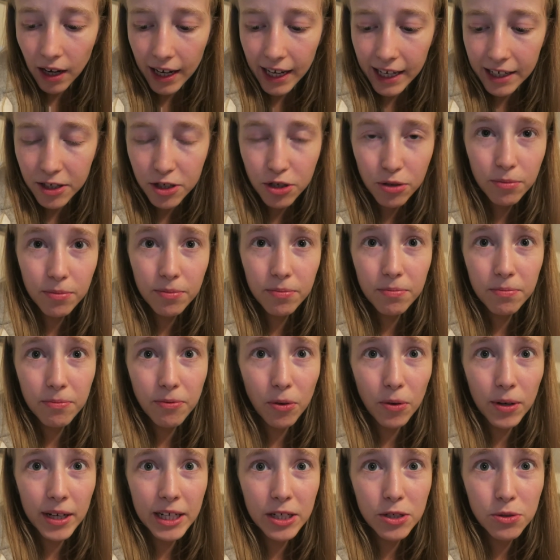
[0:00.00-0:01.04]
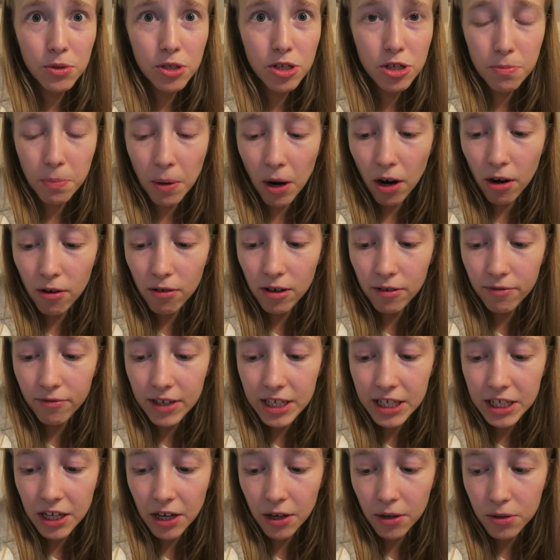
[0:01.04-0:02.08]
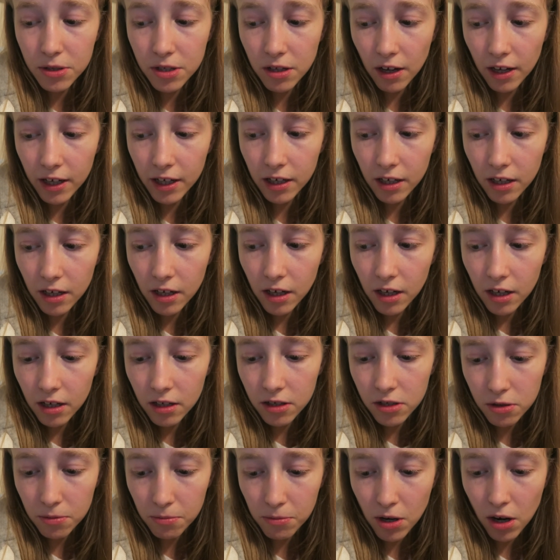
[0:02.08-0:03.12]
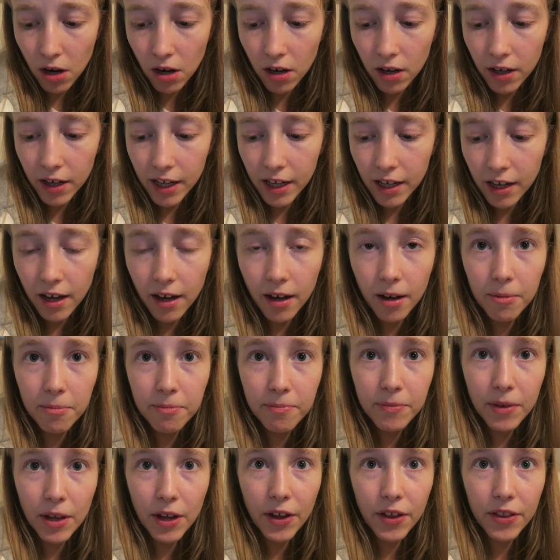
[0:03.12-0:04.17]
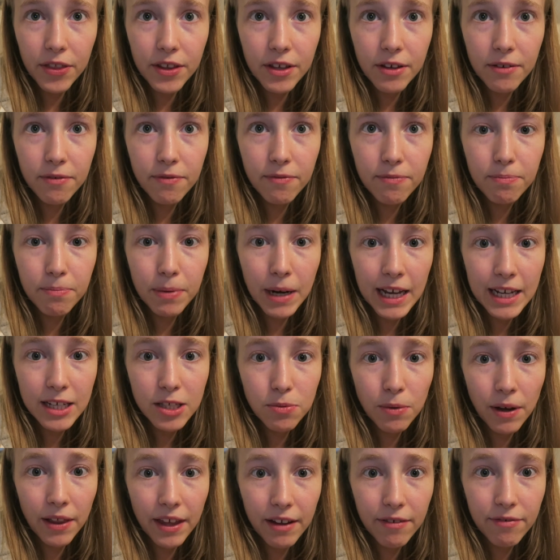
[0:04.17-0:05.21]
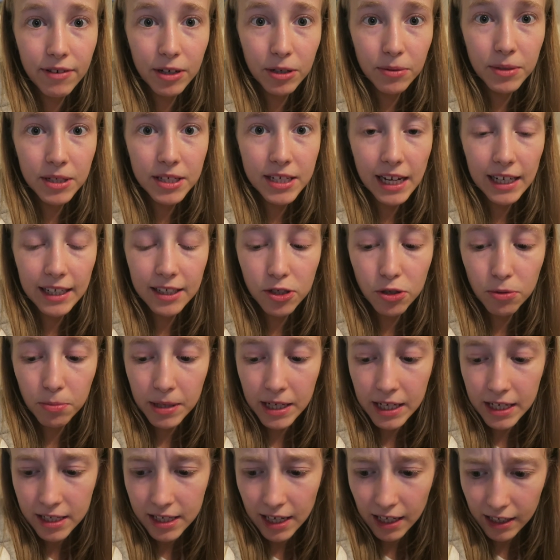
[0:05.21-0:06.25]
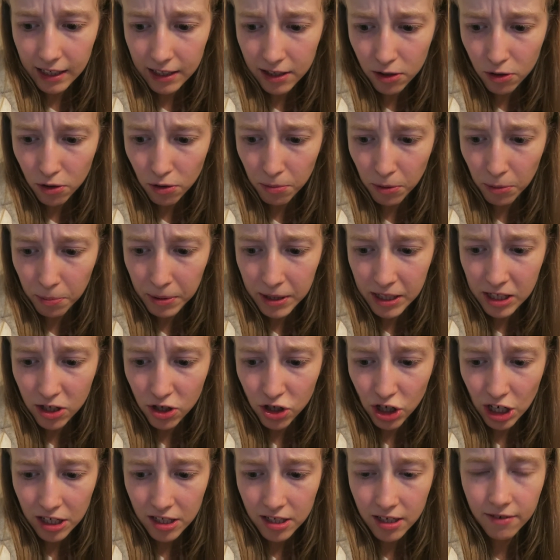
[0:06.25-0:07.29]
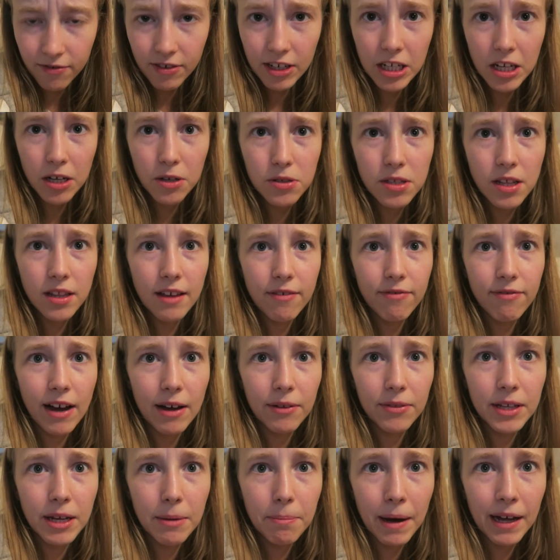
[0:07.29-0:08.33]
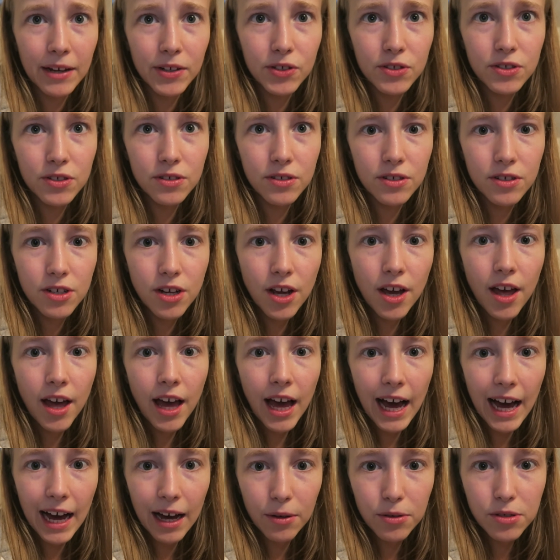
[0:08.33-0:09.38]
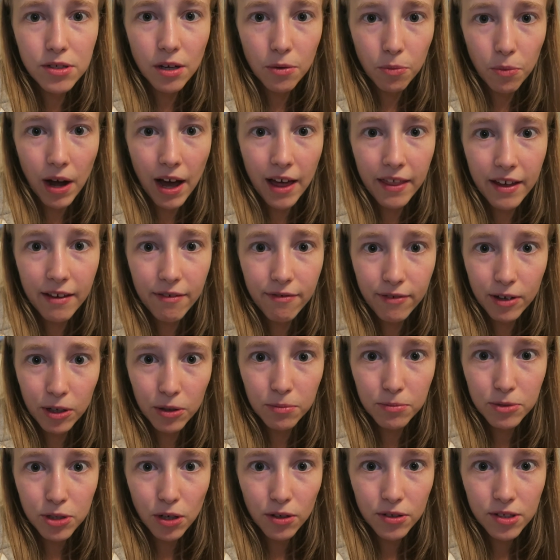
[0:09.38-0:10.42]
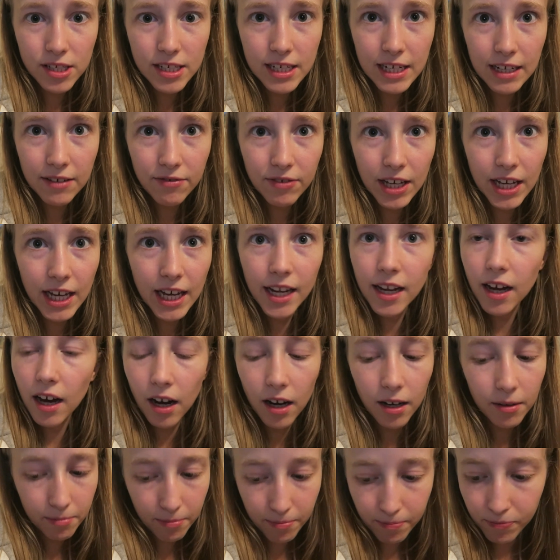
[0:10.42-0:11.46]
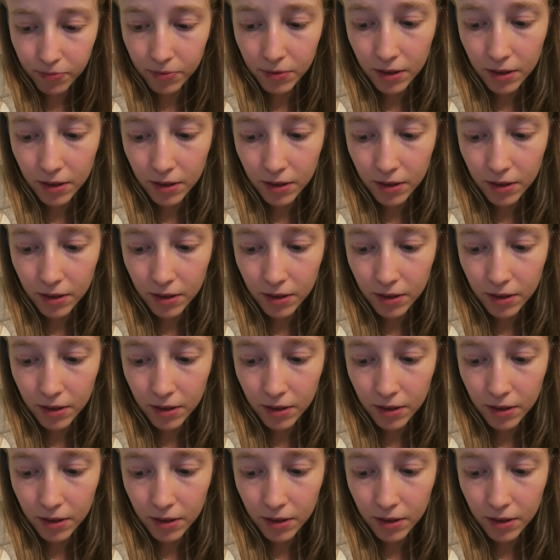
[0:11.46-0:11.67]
I ended up falling into a spiral of videos, like some guy at the place where they filmed the Teletubbies, and it's come up in suggested videos that they found the abandoned house like where they filmed Tots TV. I'm